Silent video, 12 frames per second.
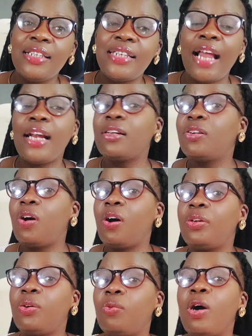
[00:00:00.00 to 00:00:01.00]
Tell
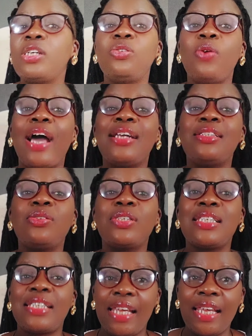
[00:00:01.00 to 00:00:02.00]
God what you want to
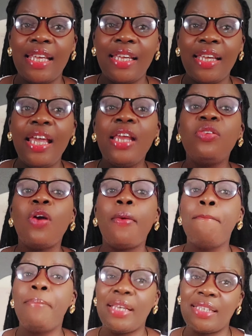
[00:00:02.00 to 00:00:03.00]
see in your
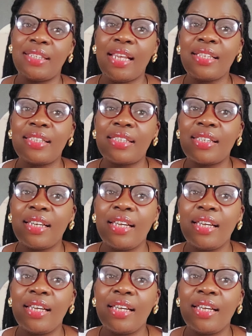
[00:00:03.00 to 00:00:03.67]
business.